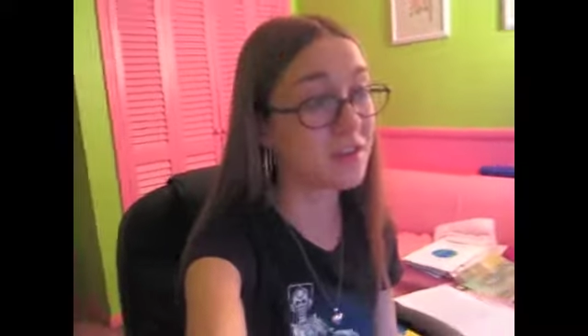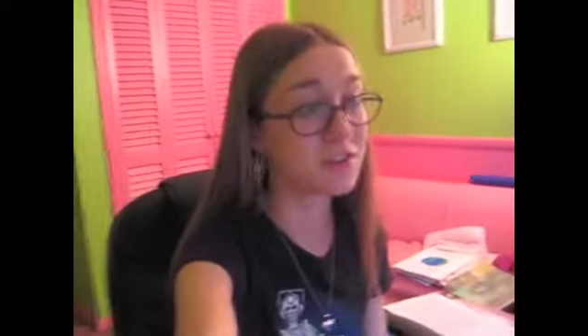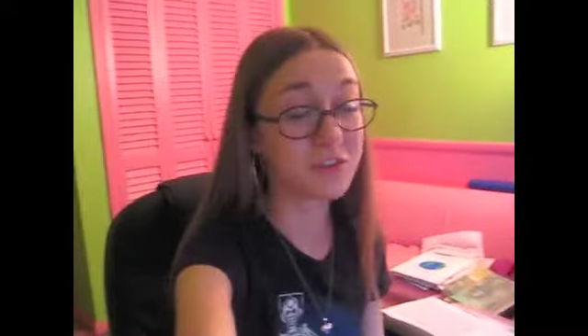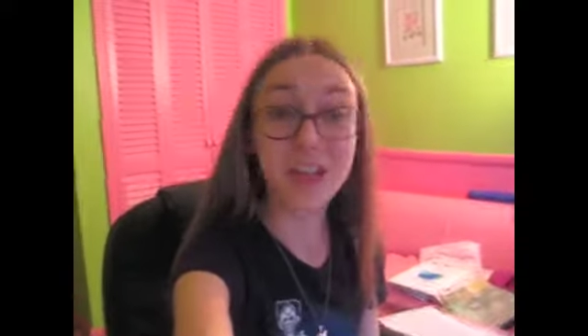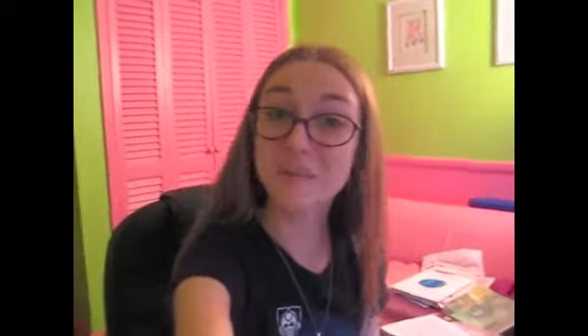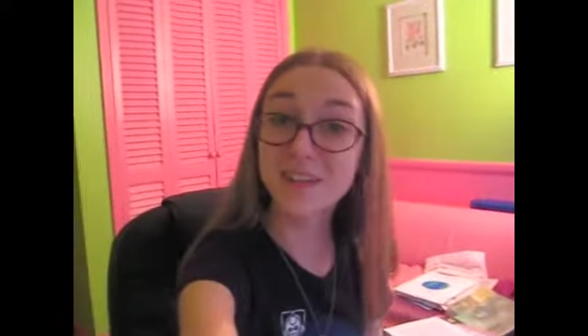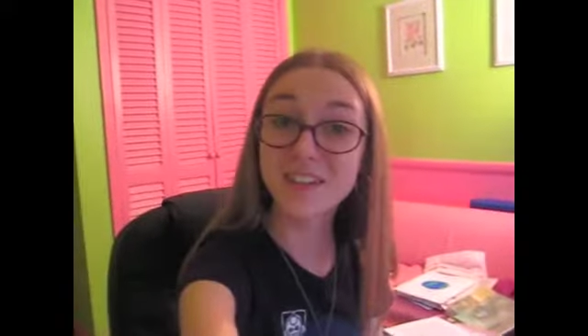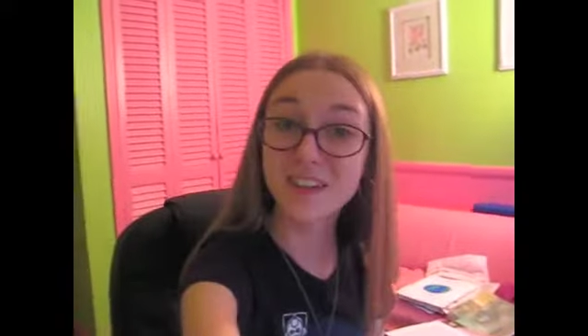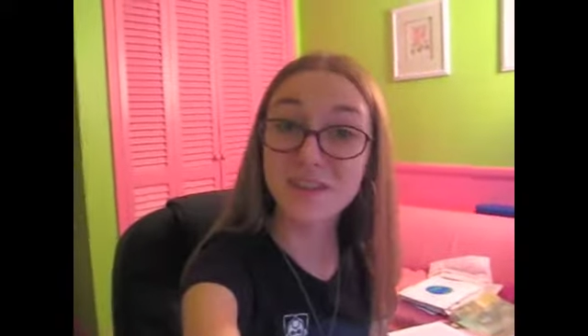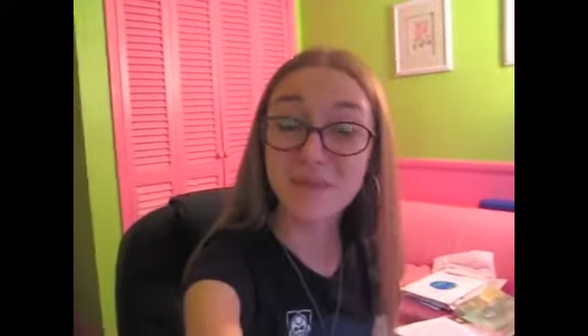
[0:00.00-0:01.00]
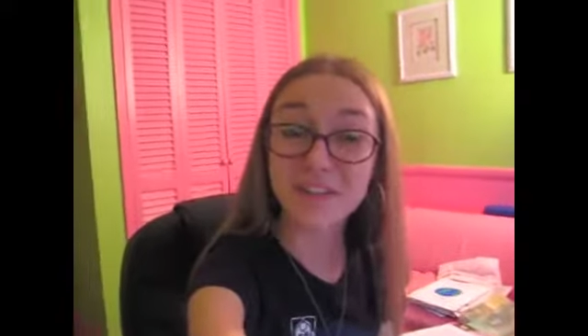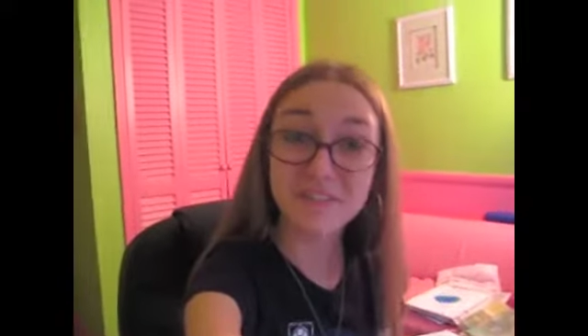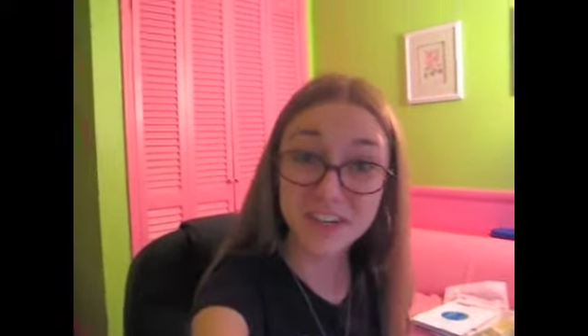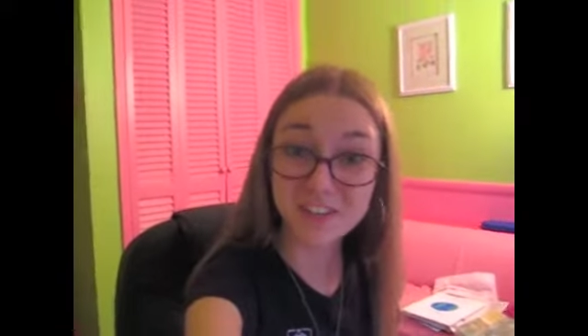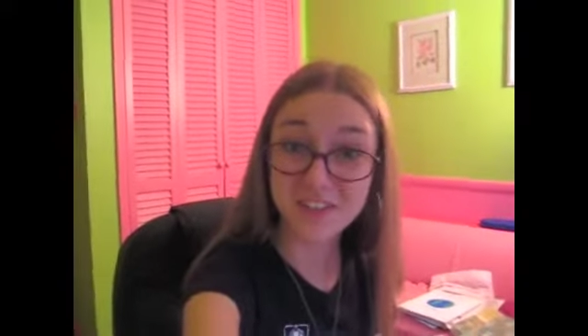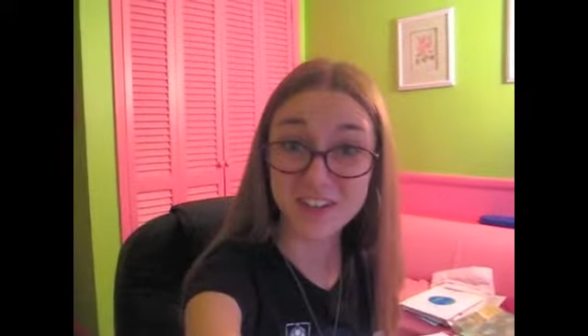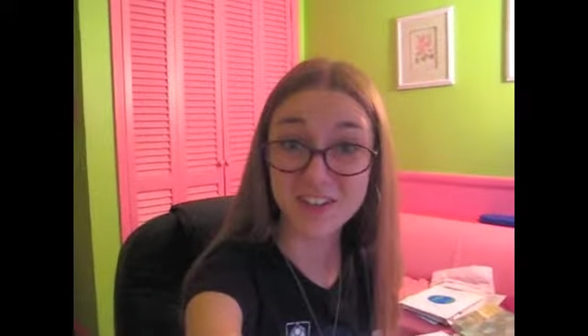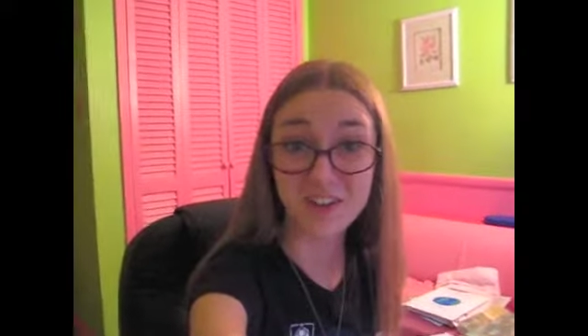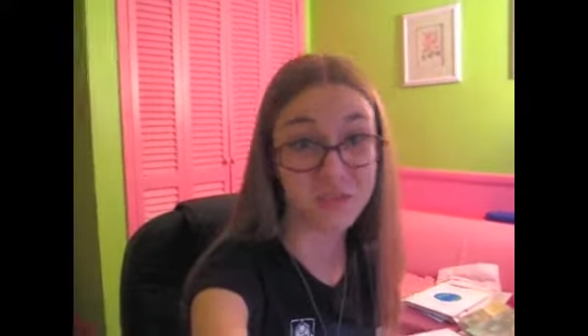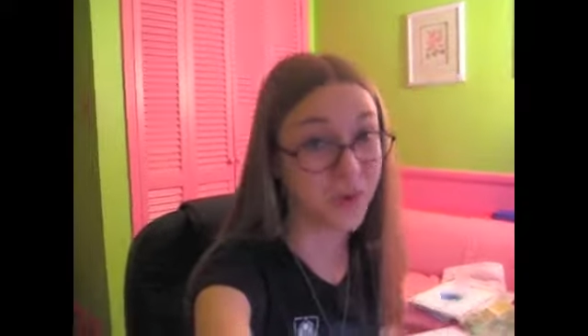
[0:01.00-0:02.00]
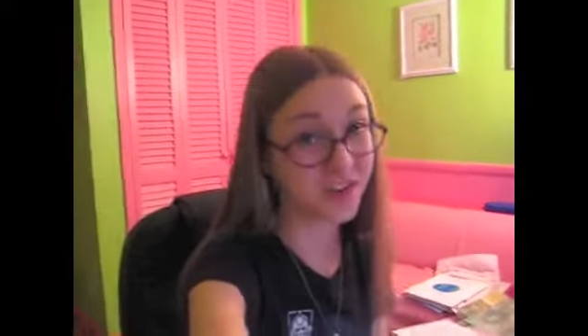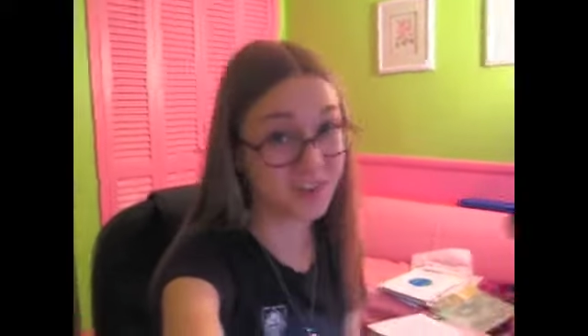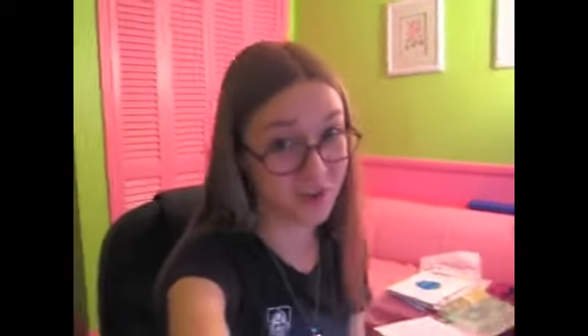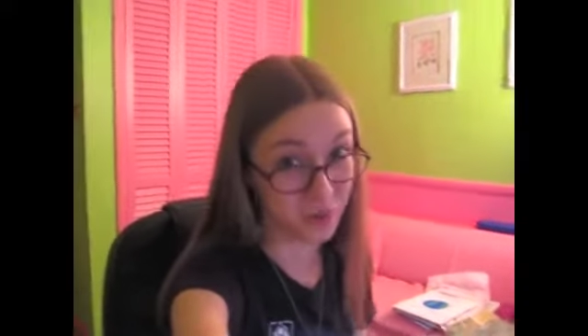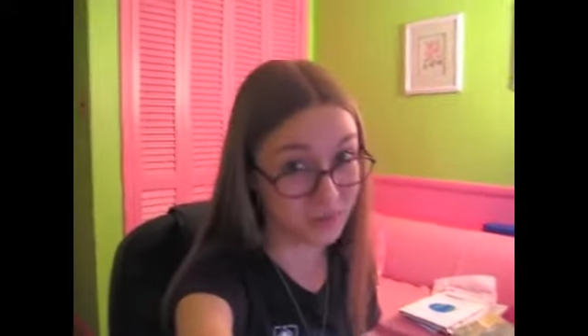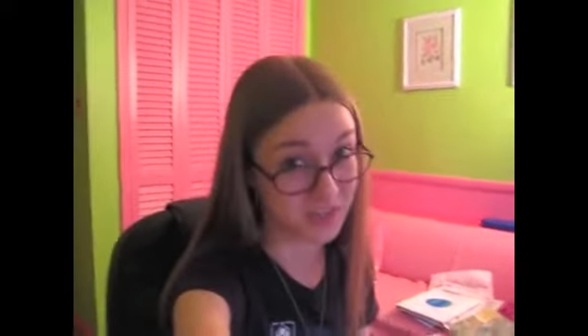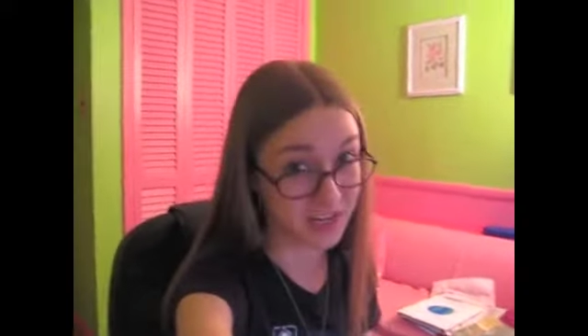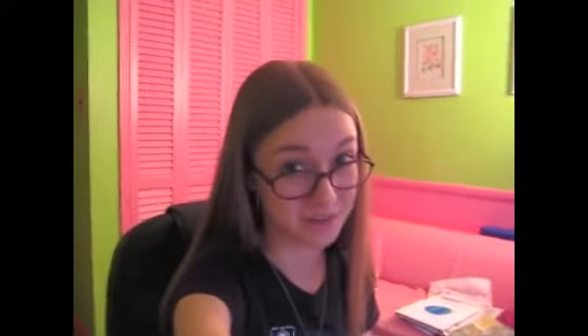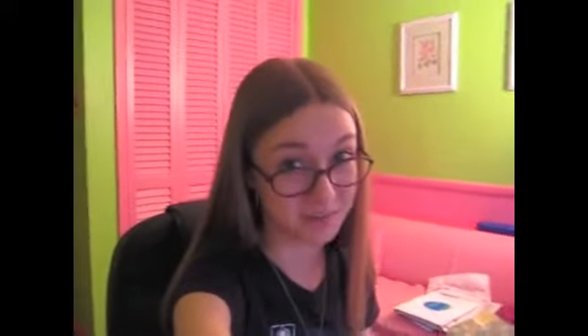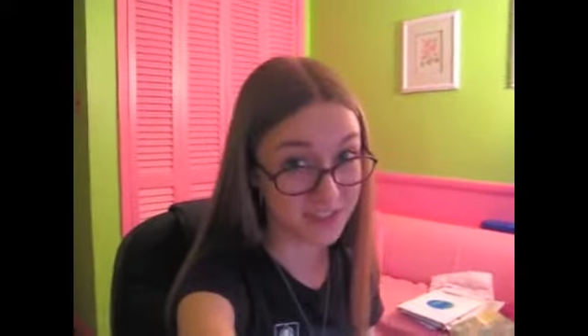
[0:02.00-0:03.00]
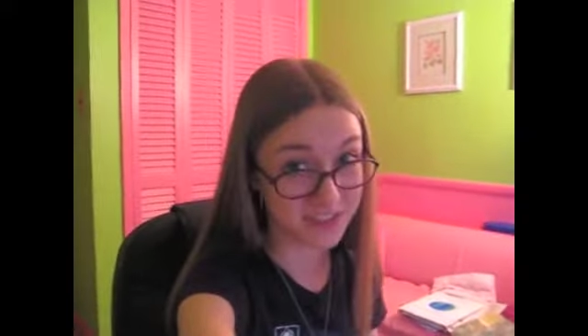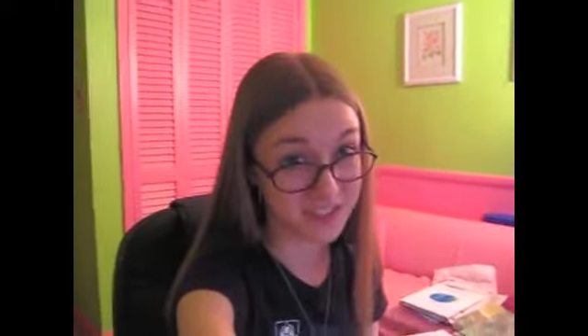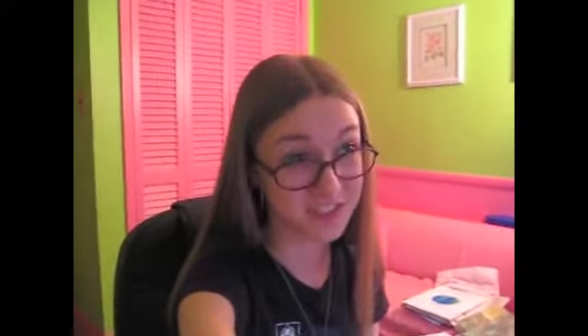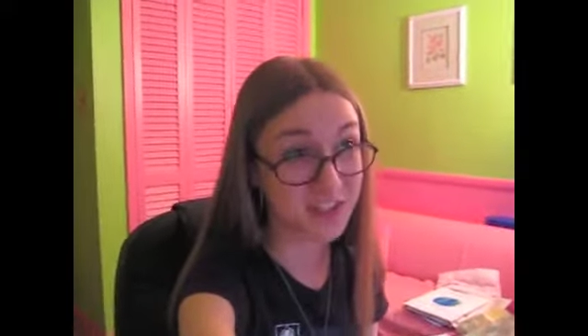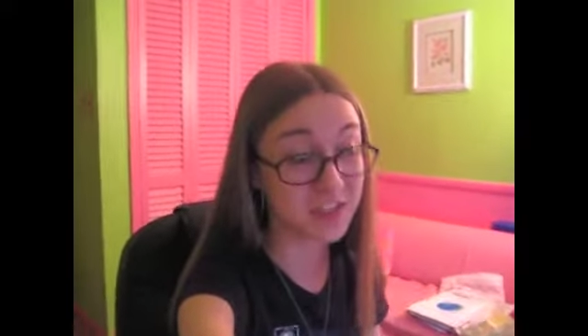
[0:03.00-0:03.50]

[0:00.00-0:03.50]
So let me tell you my fun adventure of walking home today with my sister.